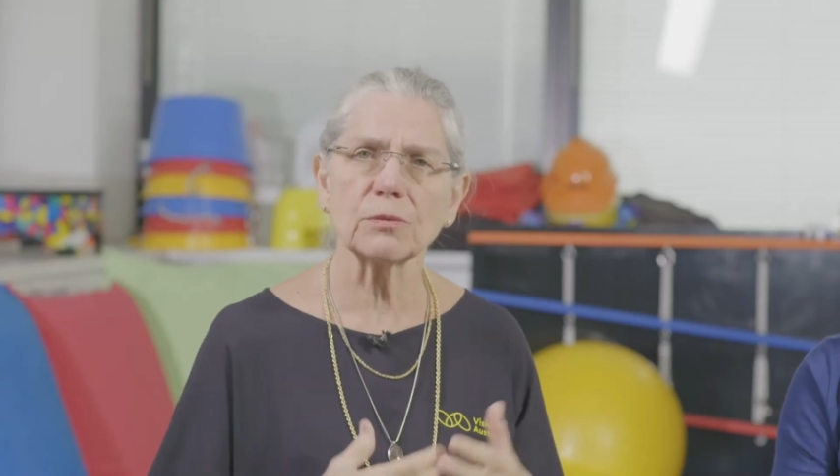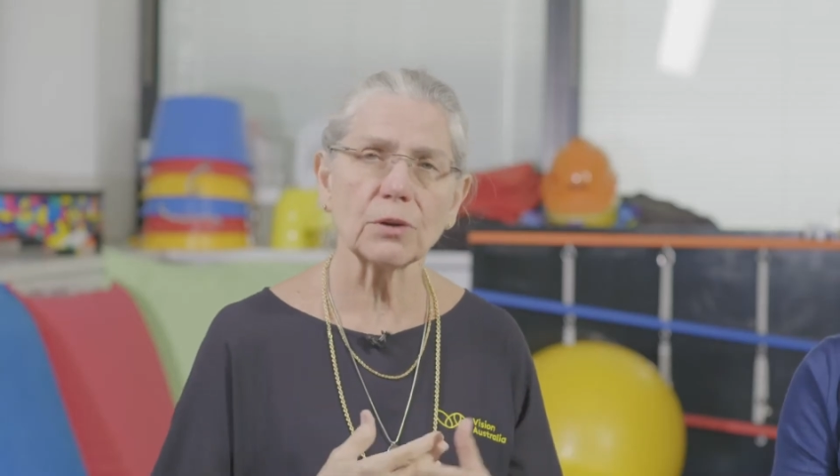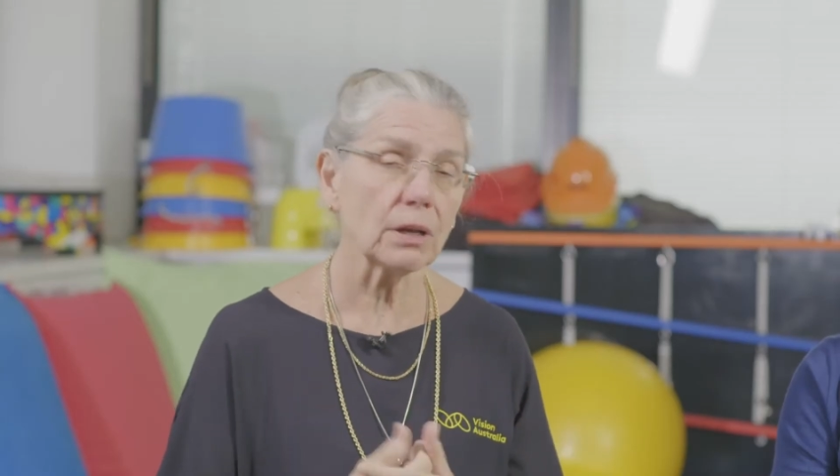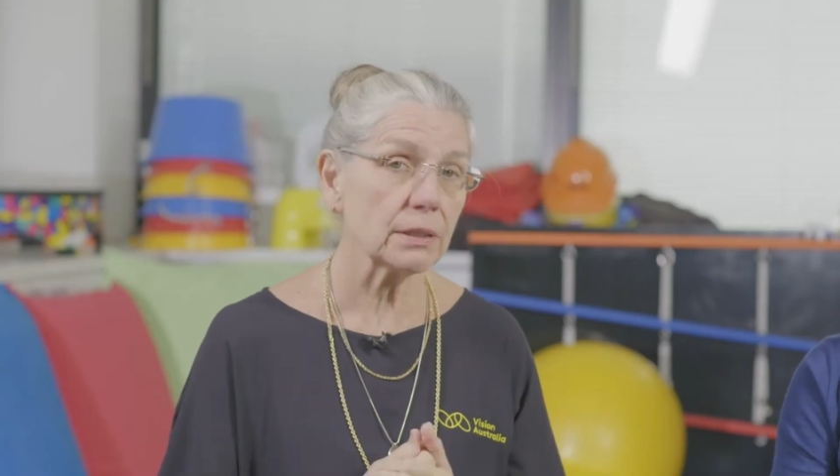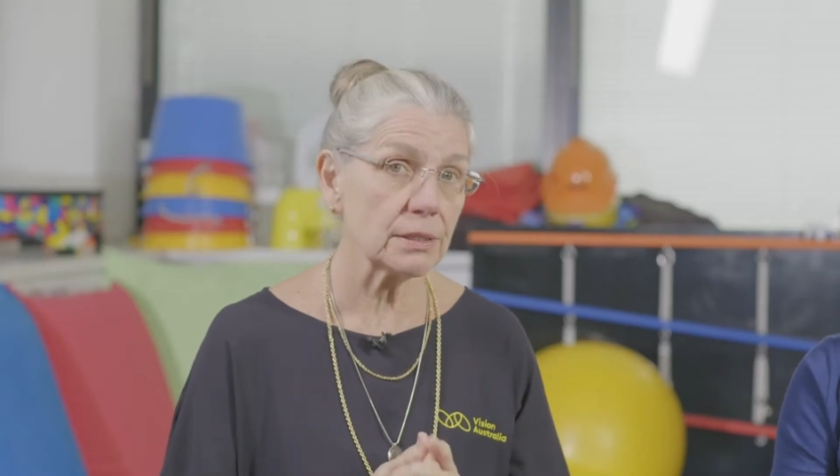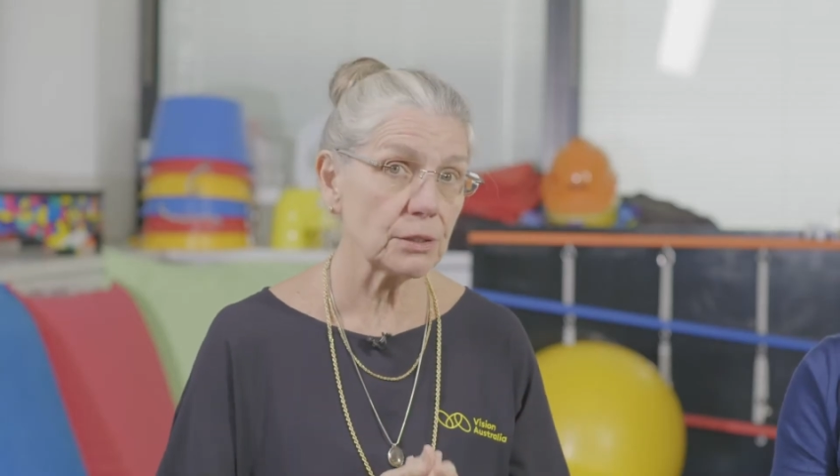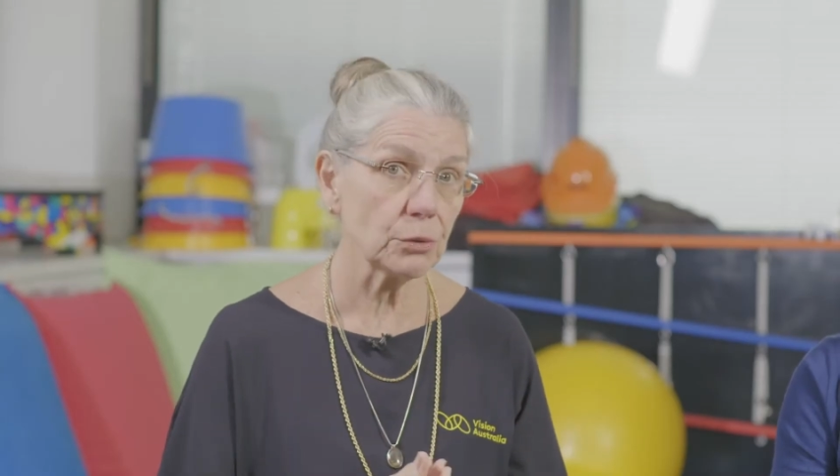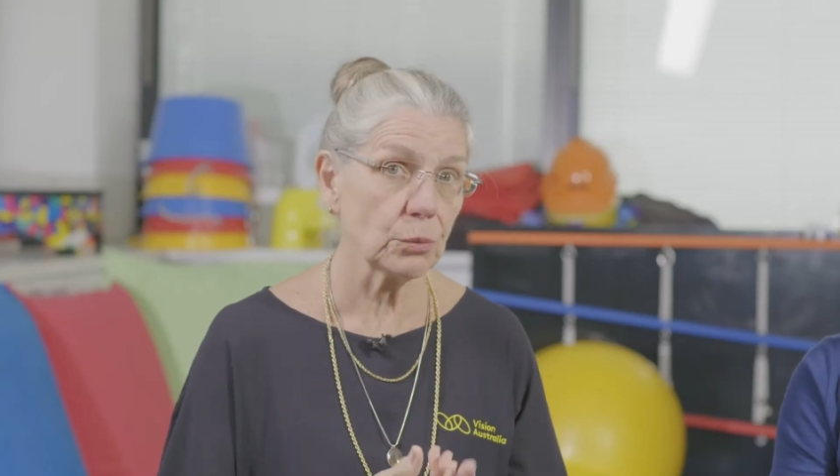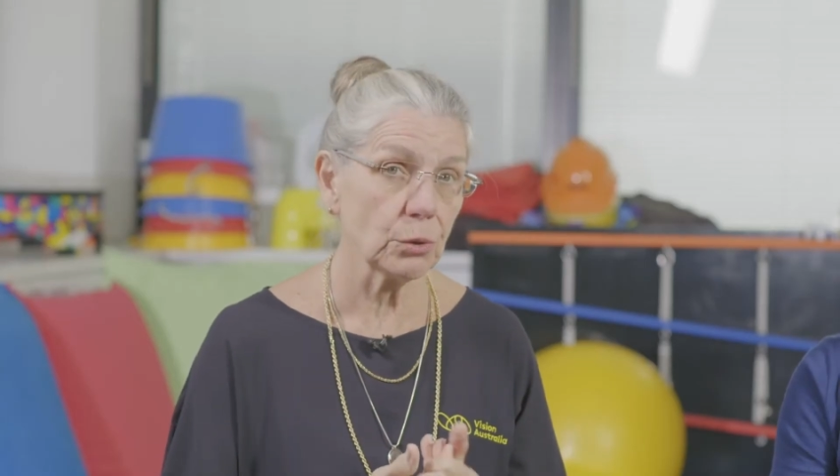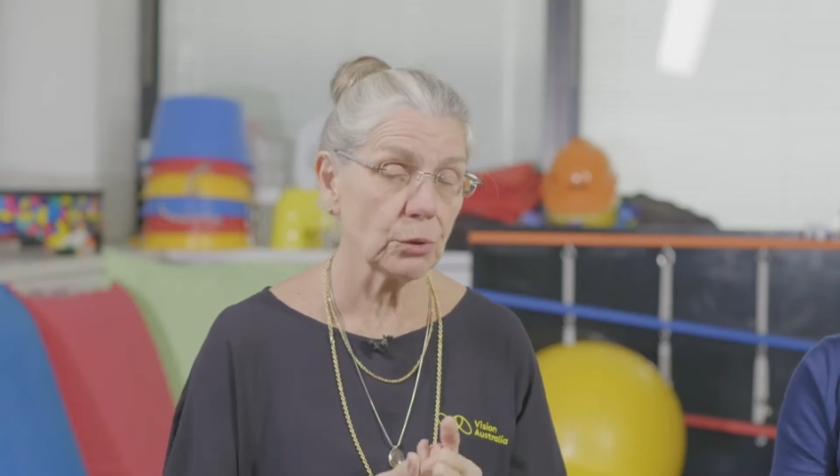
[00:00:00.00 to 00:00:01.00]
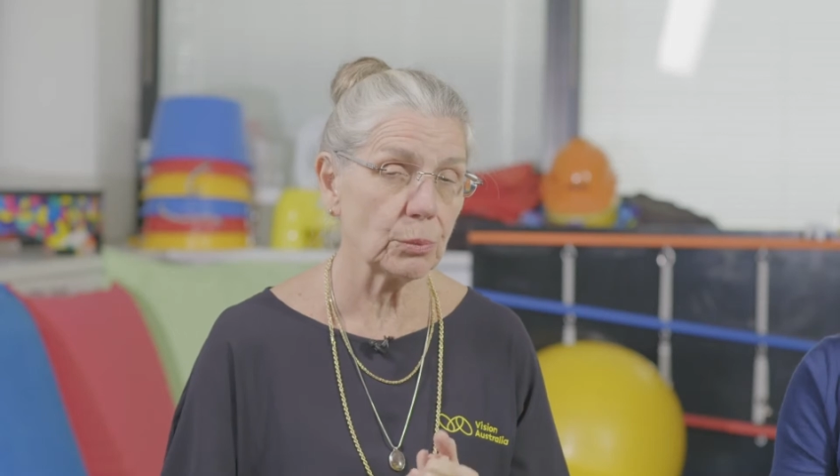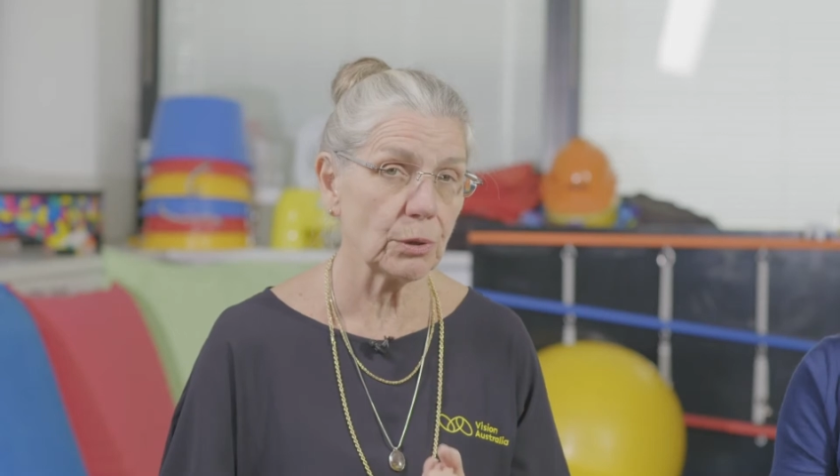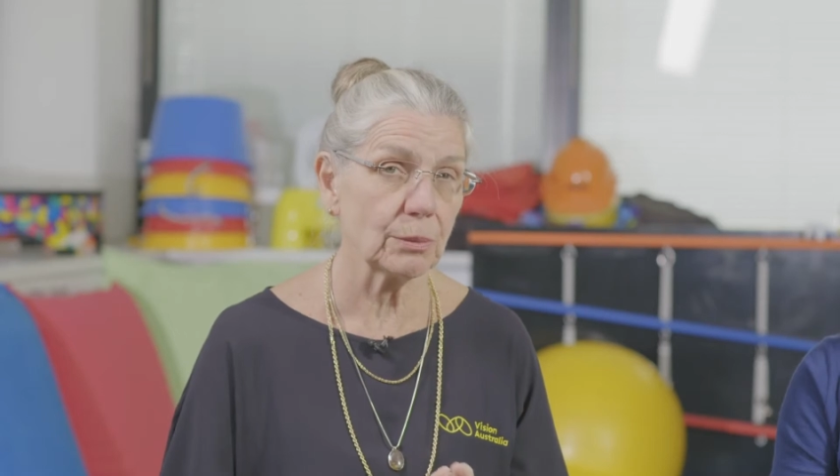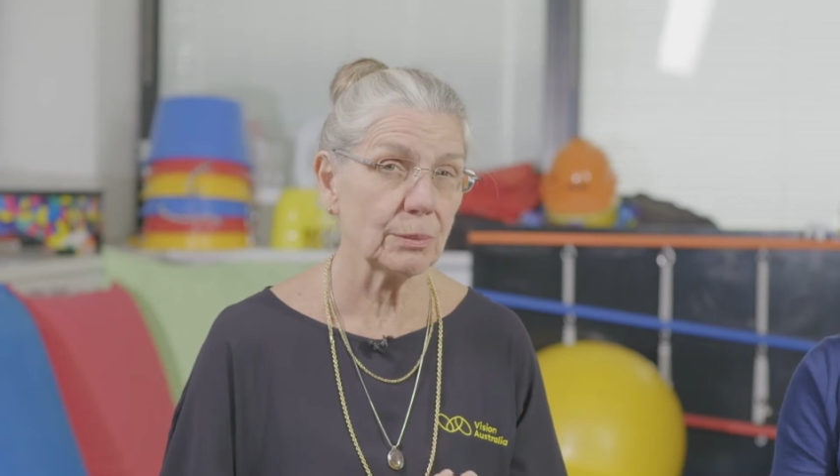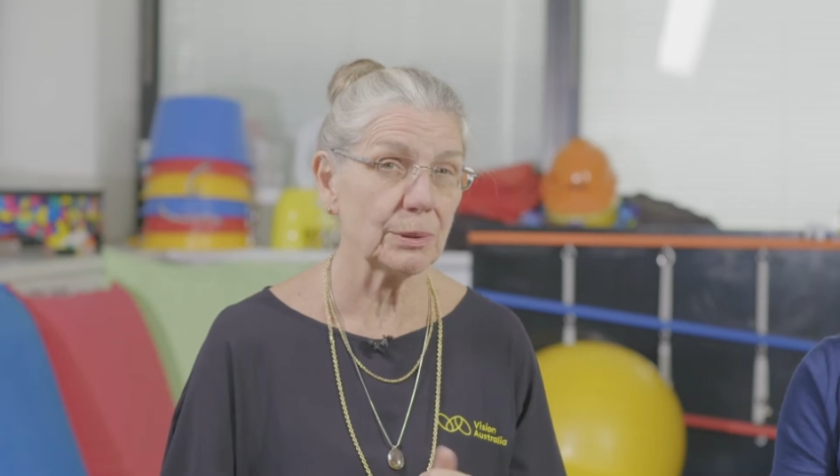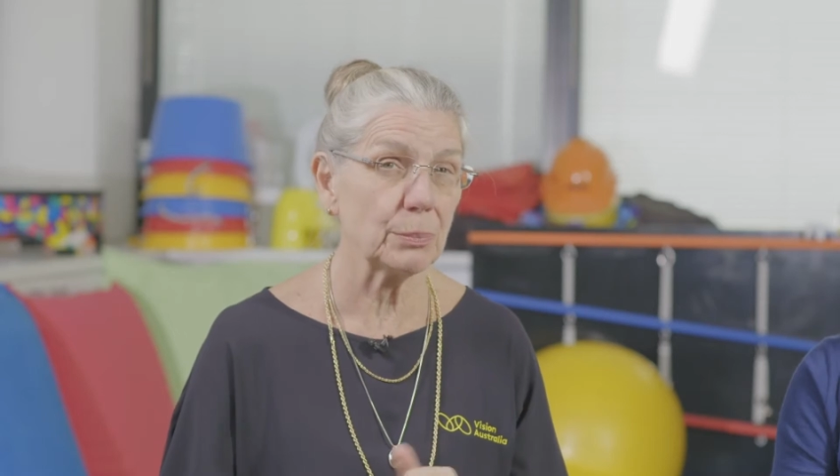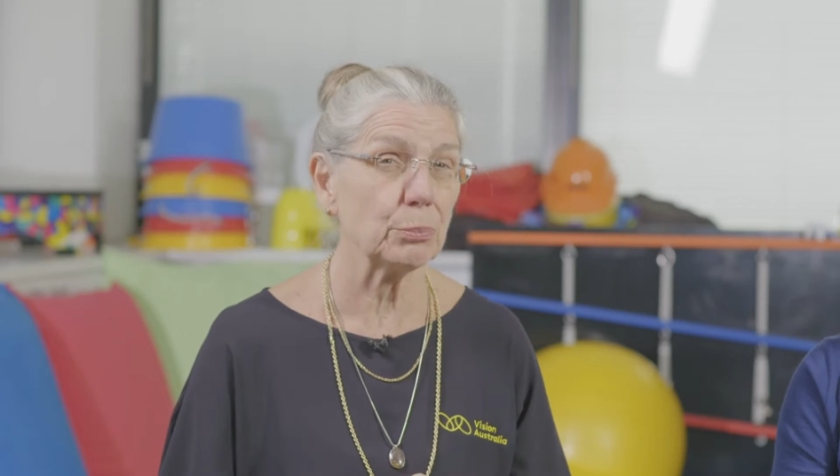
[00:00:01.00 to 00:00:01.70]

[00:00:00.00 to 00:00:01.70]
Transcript: volunteer work probably